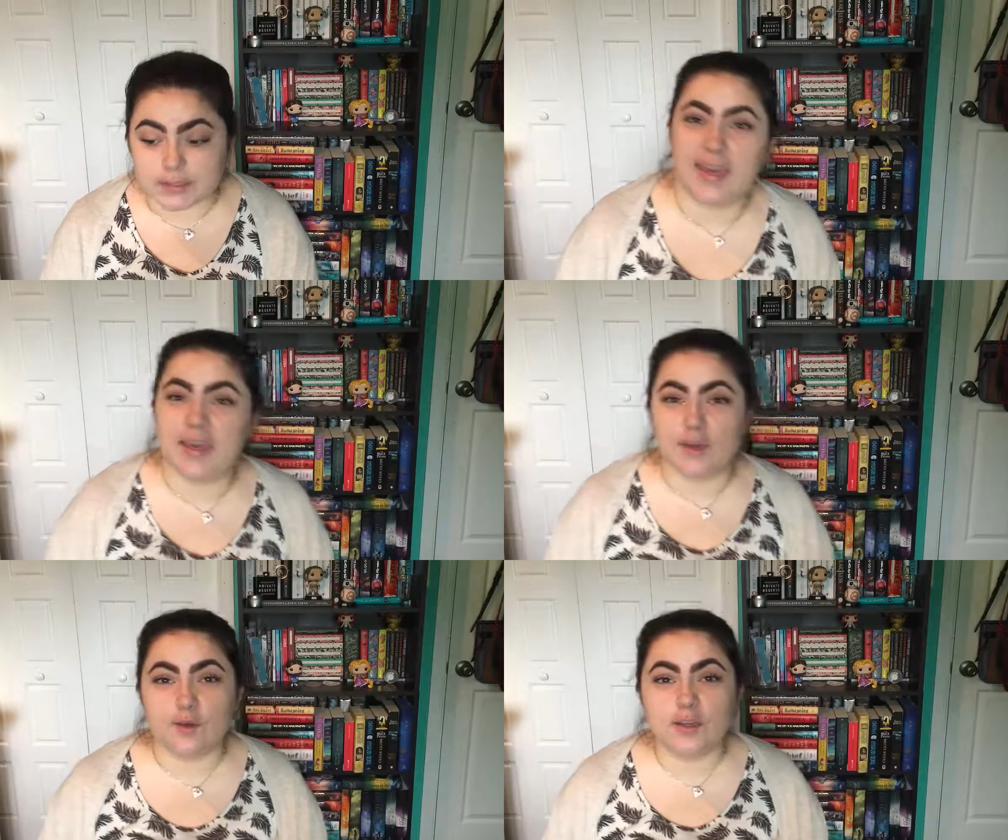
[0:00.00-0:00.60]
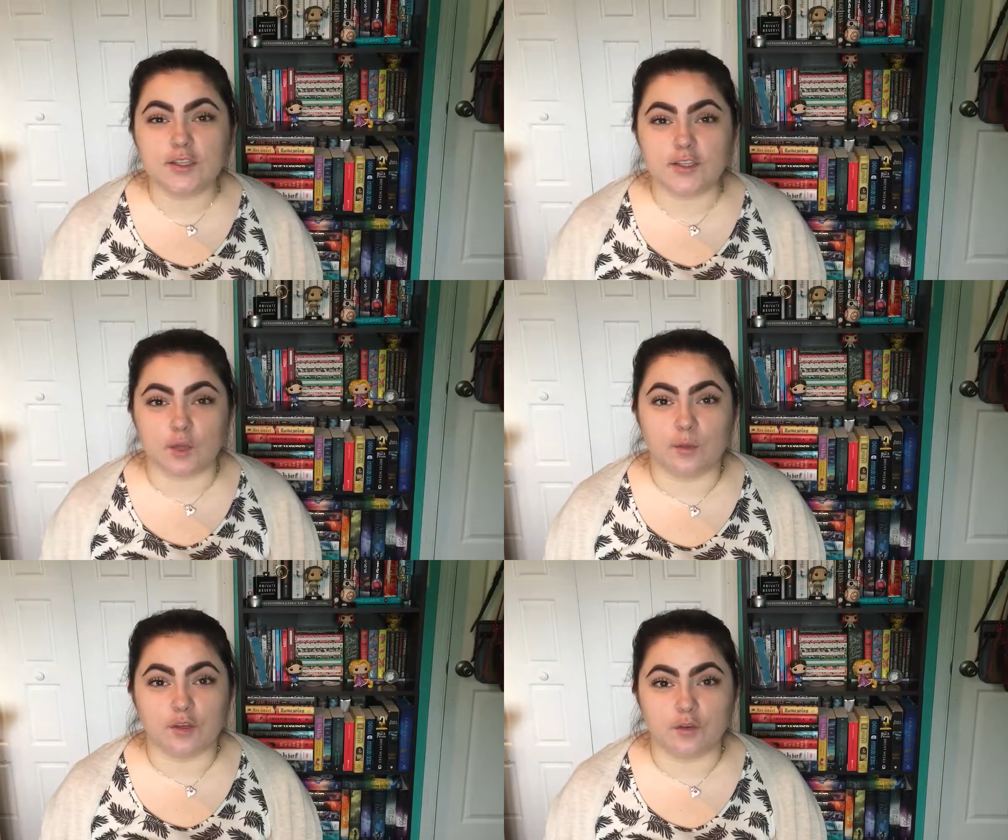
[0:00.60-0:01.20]
Thank you so
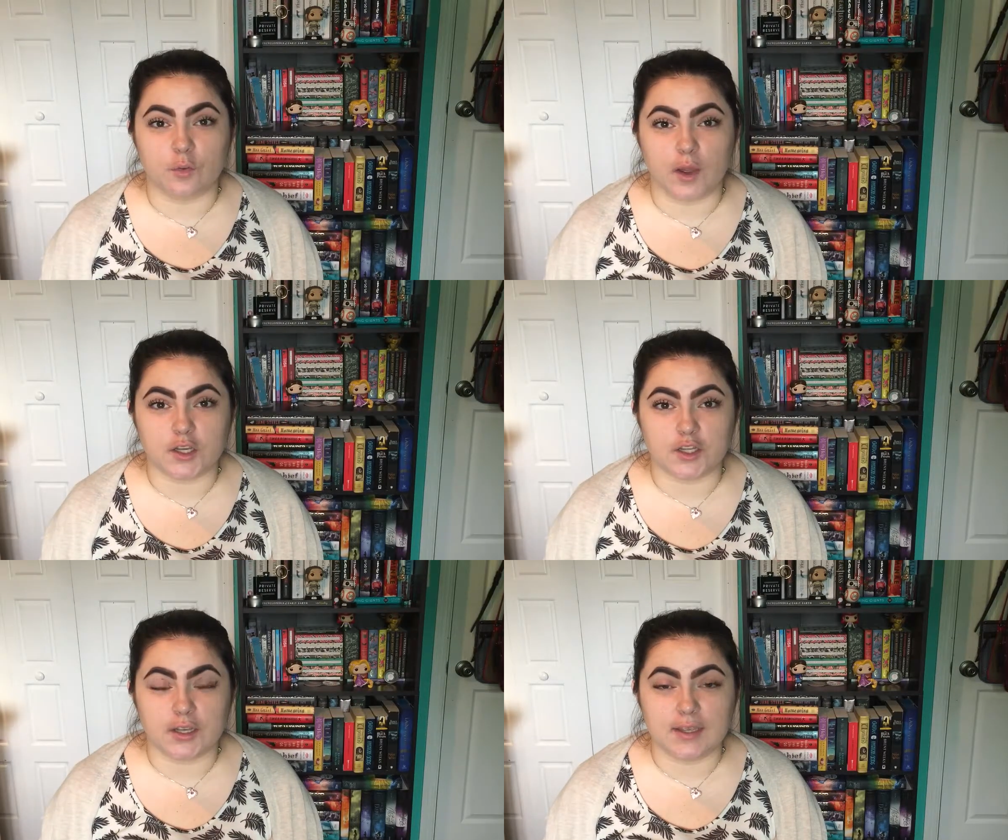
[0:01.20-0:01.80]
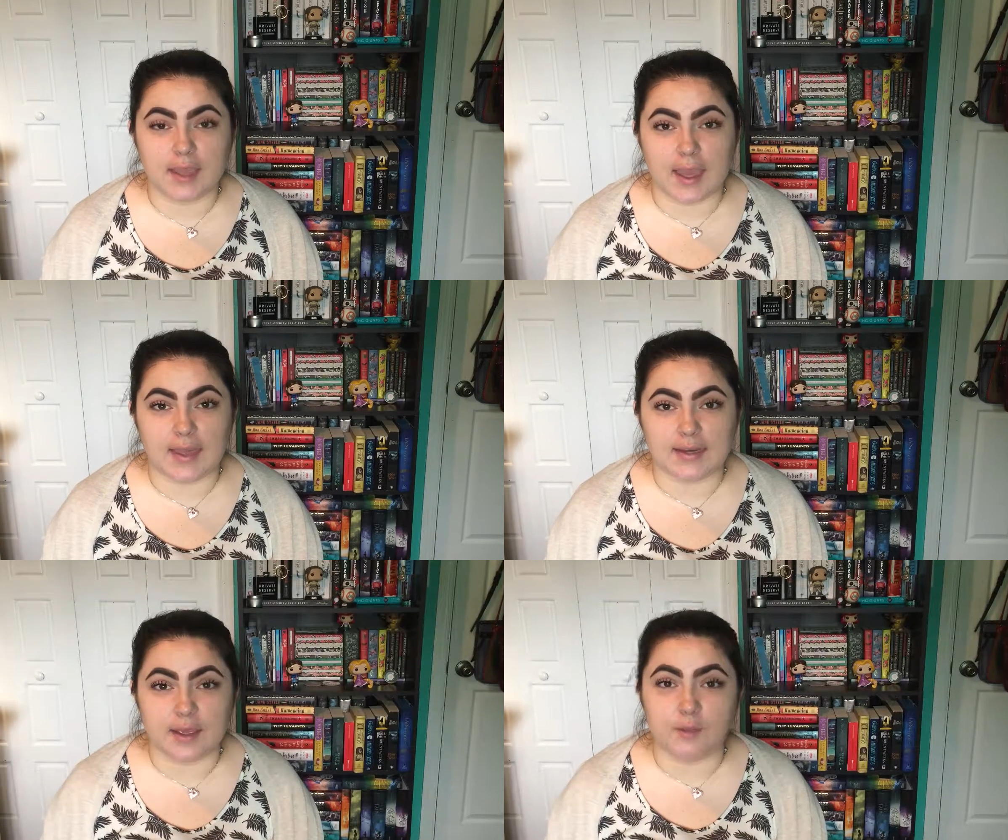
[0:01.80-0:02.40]
much for watching,
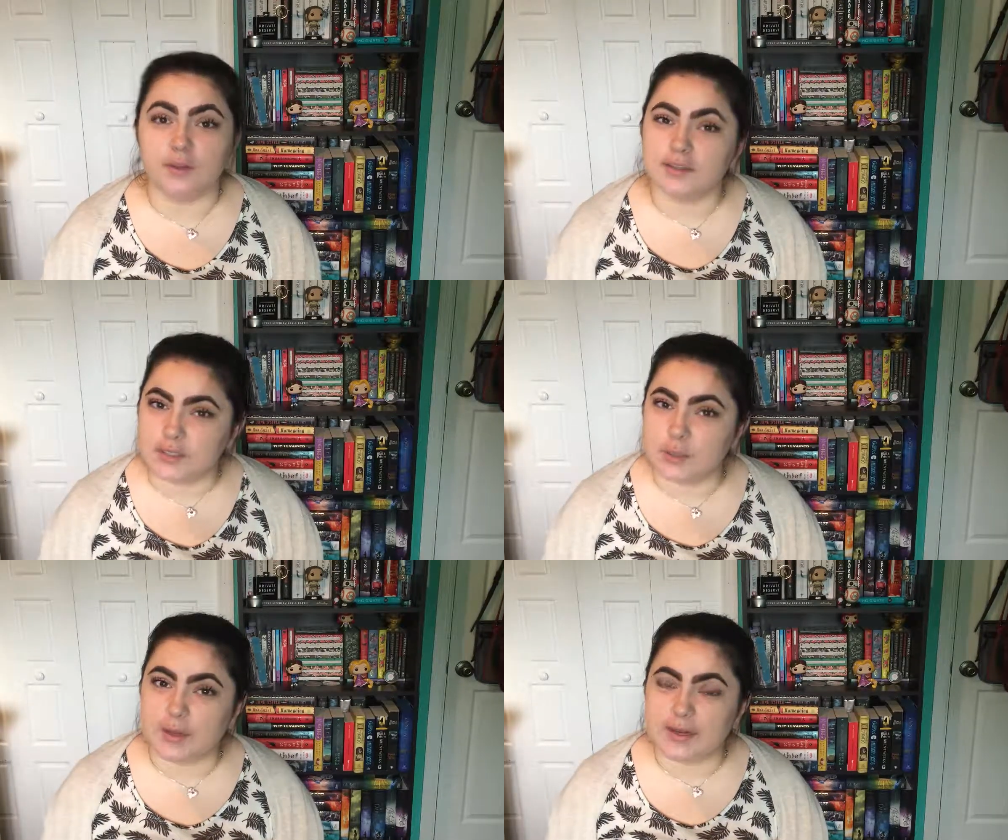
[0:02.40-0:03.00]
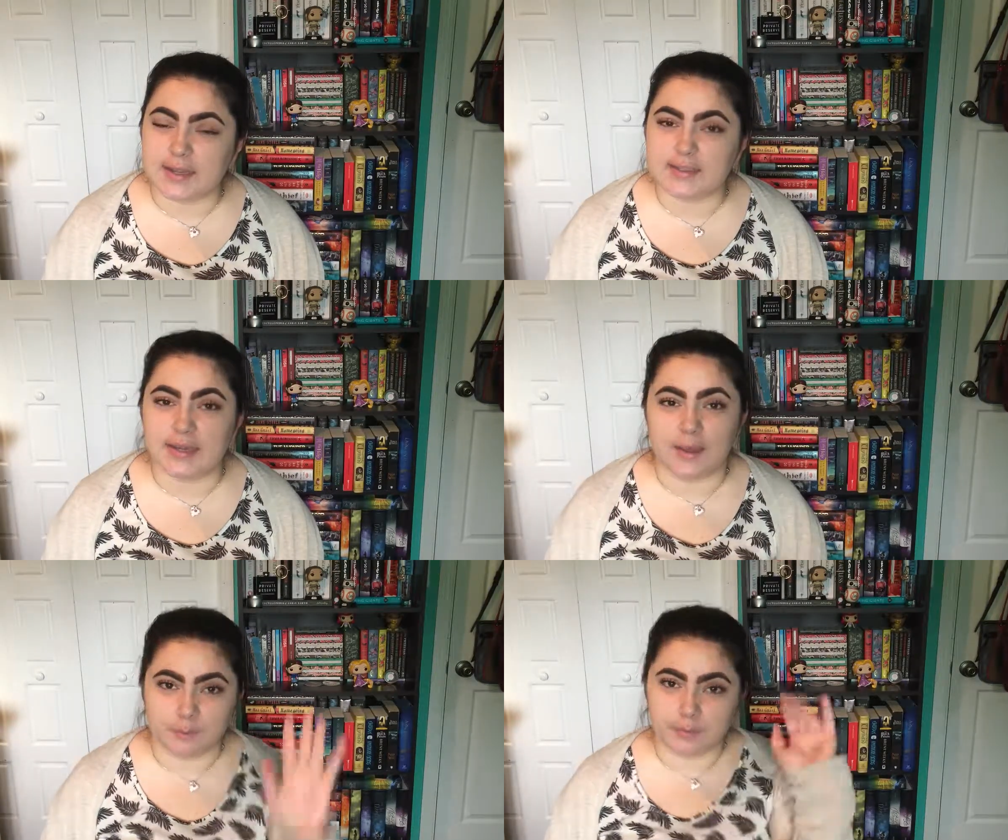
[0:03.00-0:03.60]
and I will see you again next
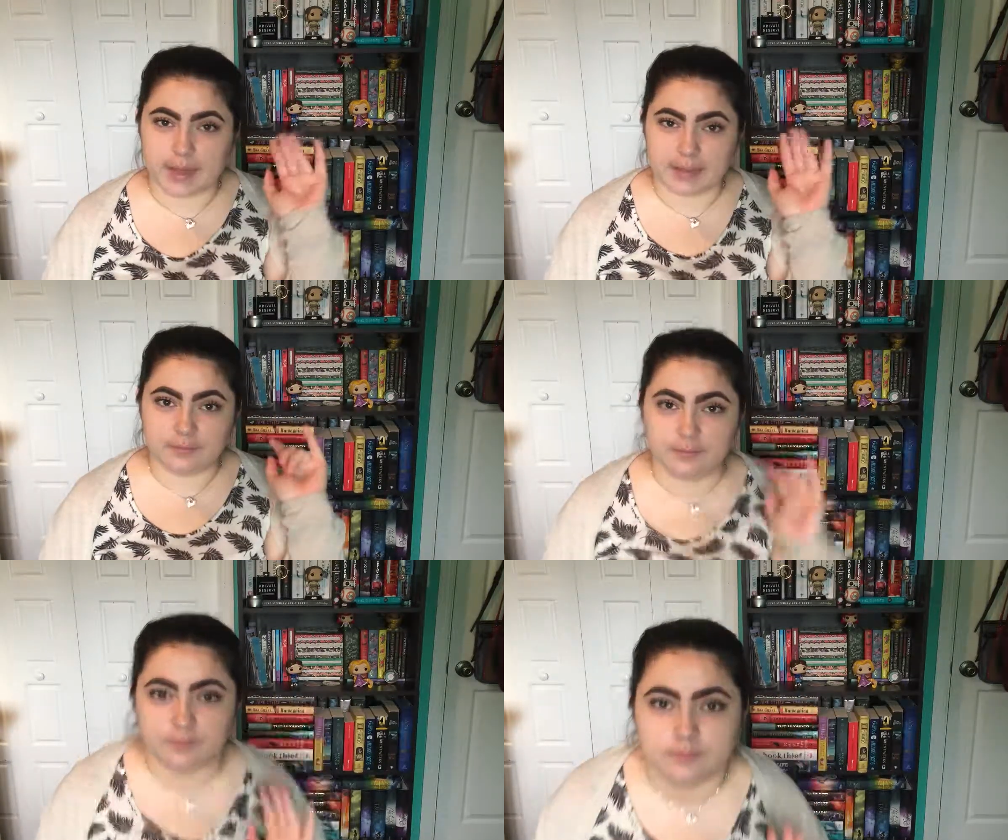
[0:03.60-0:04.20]
time. Bye!